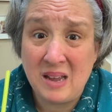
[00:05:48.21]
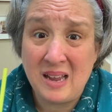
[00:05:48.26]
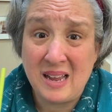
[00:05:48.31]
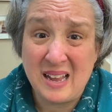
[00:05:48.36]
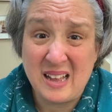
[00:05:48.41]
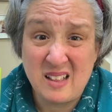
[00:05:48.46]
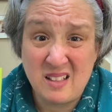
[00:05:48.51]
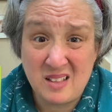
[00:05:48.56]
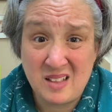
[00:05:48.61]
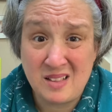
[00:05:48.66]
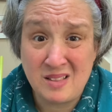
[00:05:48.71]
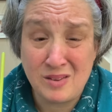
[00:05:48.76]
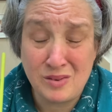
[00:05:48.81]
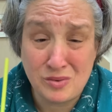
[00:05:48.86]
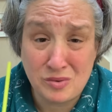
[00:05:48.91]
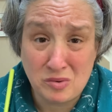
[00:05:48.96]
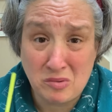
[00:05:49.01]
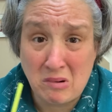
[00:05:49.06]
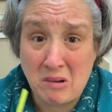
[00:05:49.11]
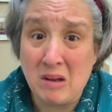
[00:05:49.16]
and then the
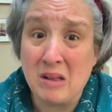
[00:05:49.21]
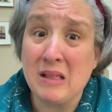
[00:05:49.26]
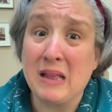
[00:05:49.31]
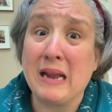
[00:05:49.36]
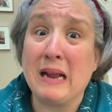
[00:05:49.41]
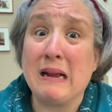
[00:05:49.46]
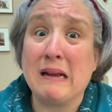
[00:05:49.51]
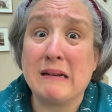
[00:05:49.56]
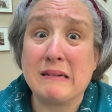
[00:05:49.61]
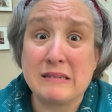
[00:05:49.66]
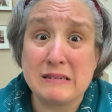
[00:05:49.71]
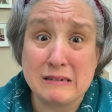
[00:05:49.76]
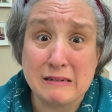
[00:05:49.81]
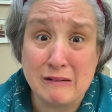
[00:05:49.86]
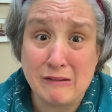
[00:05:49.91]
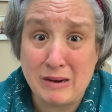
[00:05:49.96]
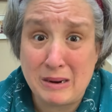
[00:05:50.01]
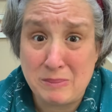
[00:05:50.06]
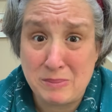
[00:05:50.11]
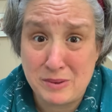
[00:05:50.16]
straw like
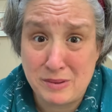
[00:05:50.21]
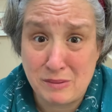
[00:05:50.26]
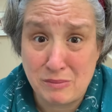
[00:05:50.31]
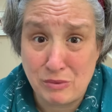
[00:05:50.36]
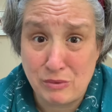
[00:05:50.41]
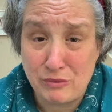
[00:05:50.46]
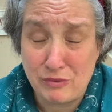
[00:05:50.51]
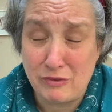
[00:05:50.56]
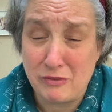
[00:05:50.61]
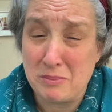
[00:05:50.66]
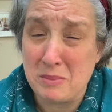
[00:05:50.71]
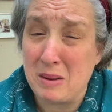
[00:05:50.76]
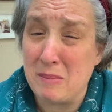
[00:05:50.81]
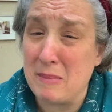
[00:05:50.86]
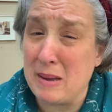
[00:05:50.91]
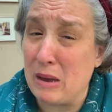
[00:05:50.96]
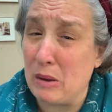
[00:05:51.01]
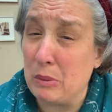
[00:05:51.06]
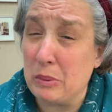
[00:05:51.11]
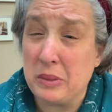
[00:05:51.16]
scraped the roof of my
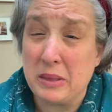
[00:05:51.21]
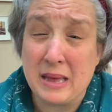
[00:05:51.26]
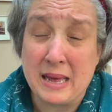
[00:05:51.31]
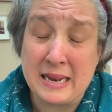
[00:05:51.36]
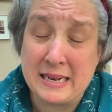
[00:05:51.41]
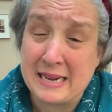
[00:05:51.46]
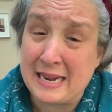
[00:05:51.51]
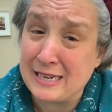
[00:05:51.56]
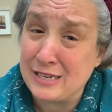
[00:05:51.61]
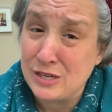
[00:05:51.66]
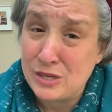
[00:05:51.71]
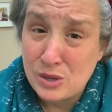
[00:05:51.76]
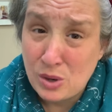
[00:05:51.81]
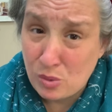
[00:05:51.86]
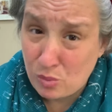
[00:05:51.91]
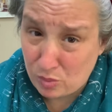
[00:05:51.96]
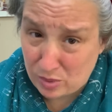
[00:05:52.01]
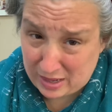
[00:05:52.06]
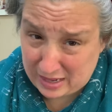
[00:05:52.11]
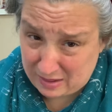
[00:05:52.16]
mouth, and I
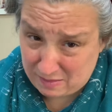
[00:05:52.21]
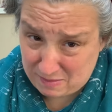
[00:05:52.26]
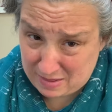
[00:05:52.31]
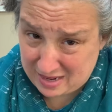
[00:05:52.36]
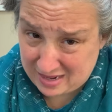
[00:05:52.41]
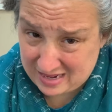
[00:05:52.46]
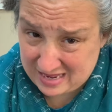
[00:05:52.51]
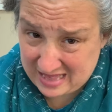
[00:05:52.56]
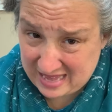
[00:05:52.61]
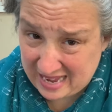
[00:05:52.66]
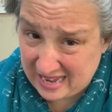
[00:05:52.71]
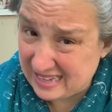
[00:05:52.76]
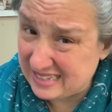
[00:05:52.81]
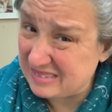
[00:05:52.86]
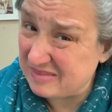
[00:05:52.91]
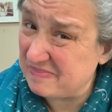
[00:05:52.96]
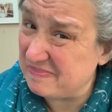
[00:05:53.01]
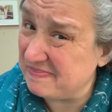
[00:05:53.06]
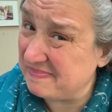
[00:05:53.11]
don't recommend that.